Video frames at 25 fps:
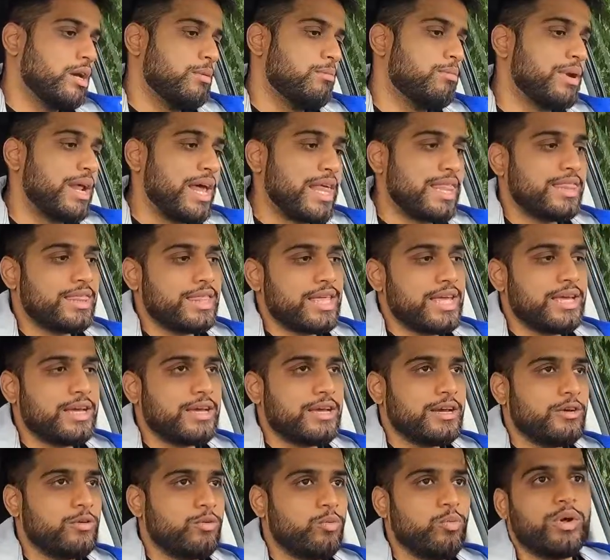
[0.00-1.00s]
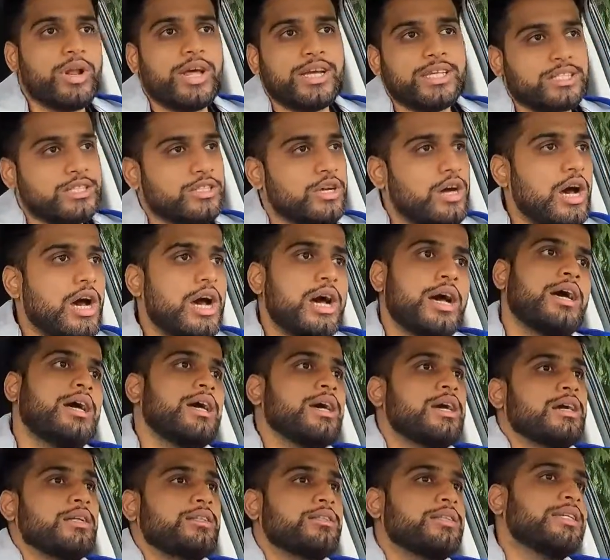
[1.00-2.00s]
But I think what I saw,
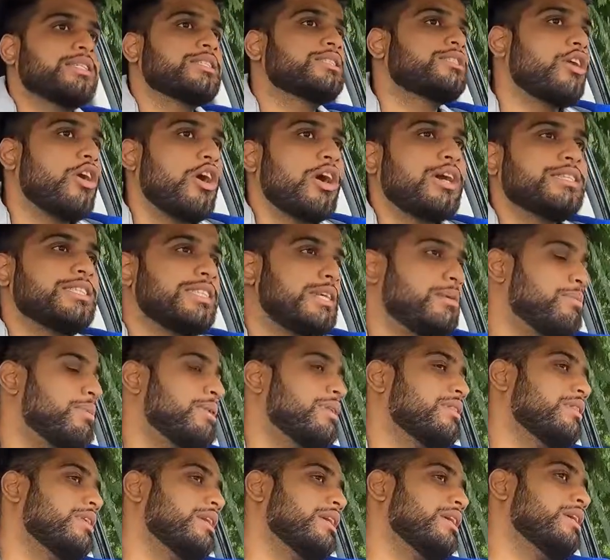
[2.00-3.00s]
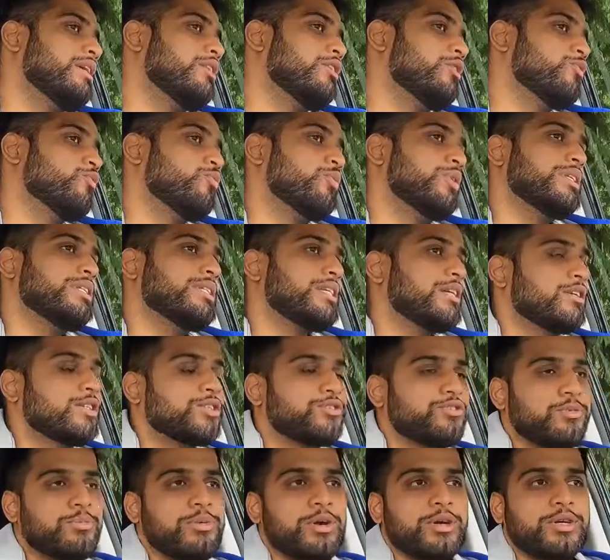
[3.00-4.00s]
this car typically
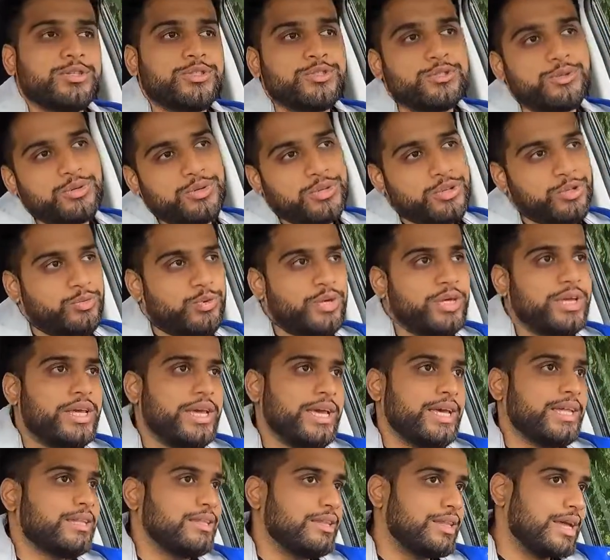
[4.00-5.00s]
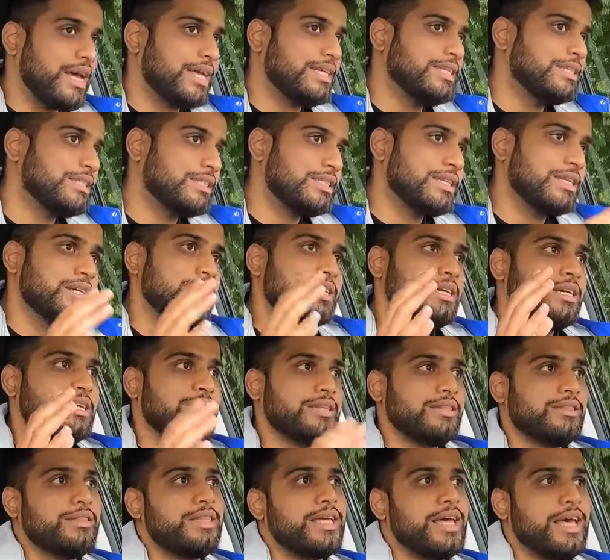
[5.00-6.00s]
retails for about 2 to 3K less
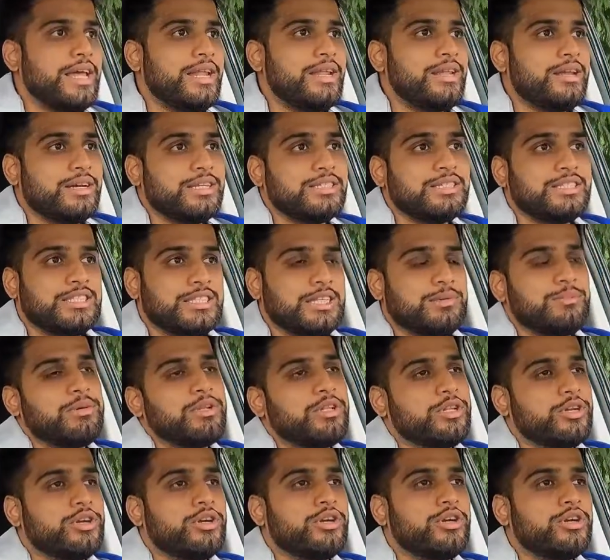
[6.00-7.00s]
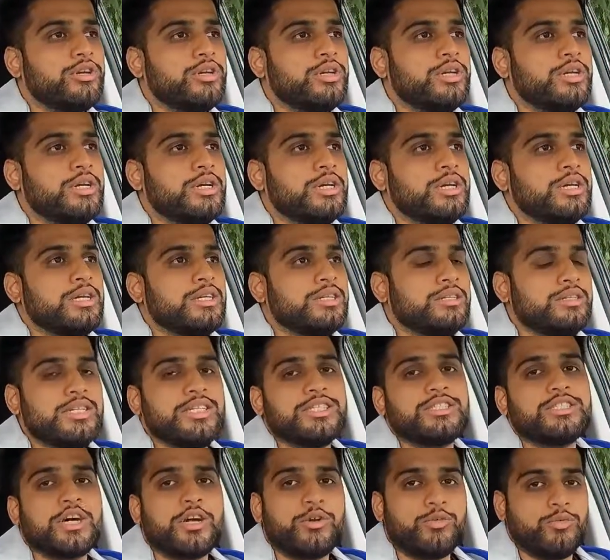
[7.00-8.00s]
than a similar
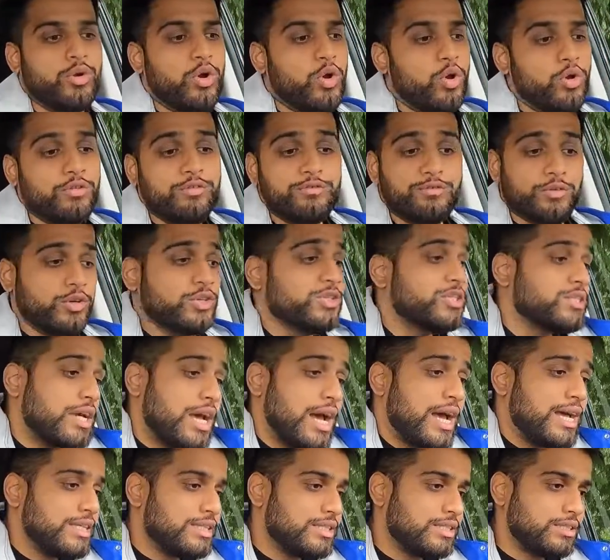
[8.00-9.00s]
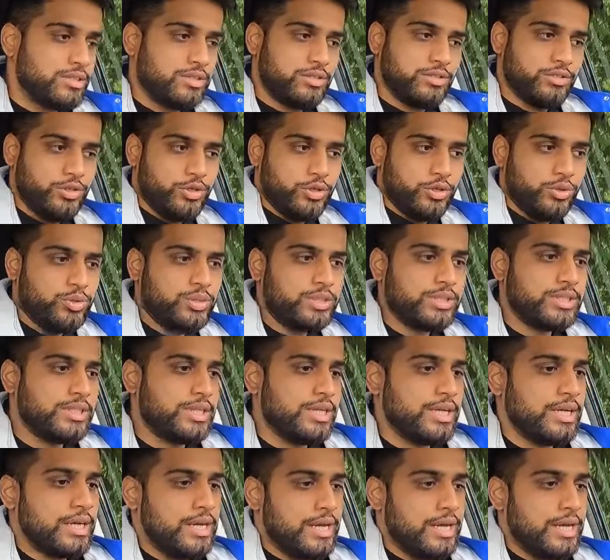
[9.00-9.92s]
Nissan Rogue full size used.